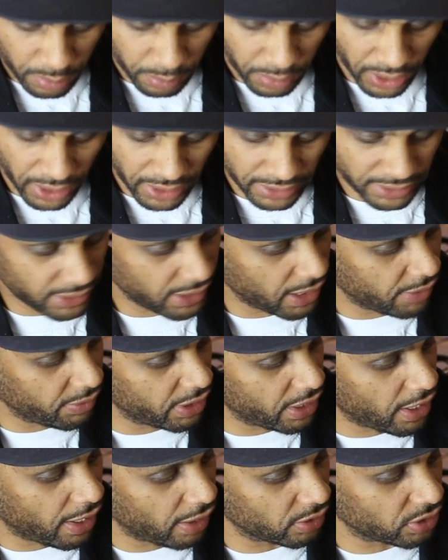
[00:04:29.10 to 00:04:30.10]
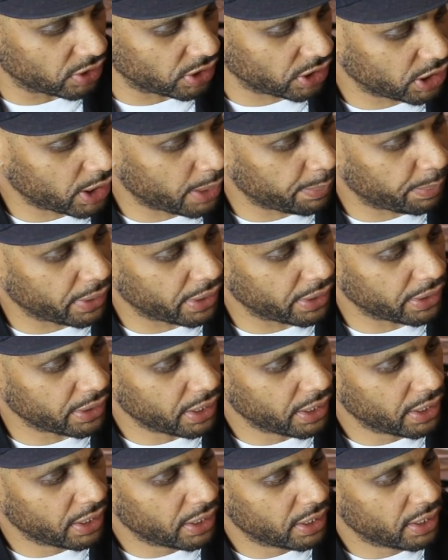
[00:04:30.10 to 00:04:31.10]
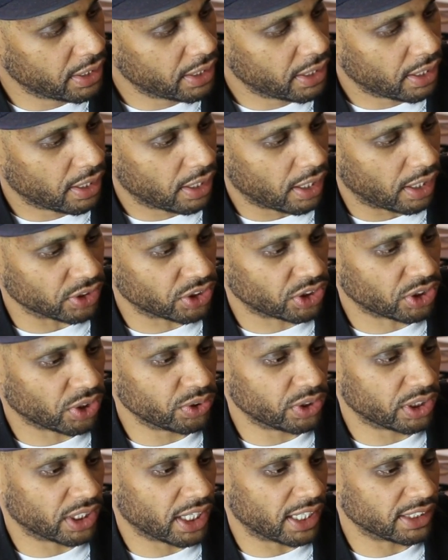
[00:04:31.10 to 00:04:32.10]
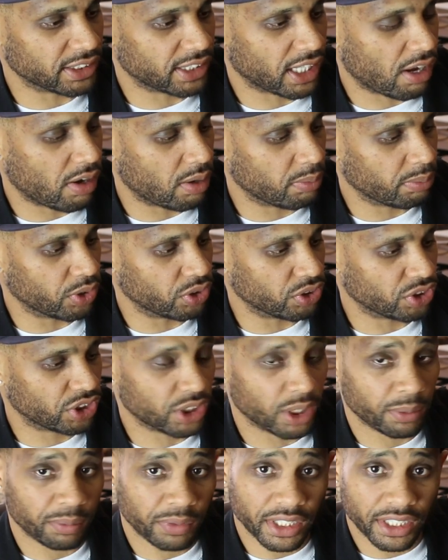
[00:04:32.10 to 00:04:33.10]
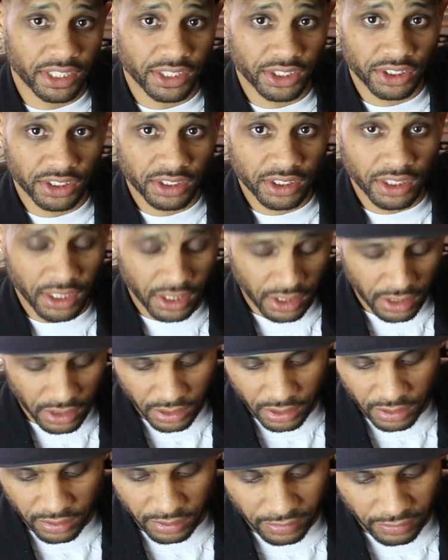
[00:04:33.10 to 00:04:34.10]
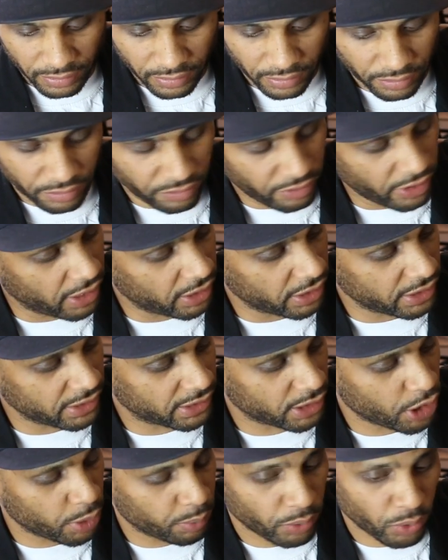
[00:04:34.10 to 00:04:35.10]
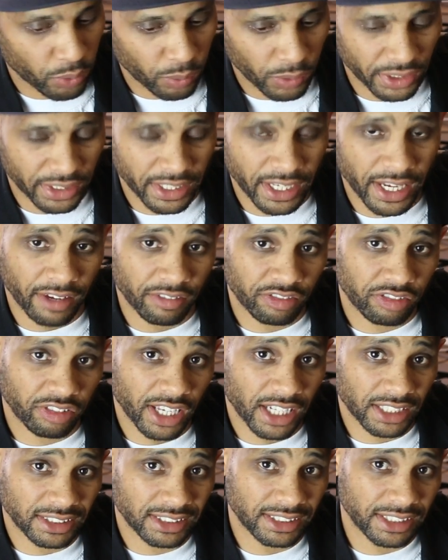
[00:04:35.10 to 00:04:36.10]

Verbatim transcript: plus $7 shipping. I'll show you guys how I'm going to ship these. Fairly simple with that flex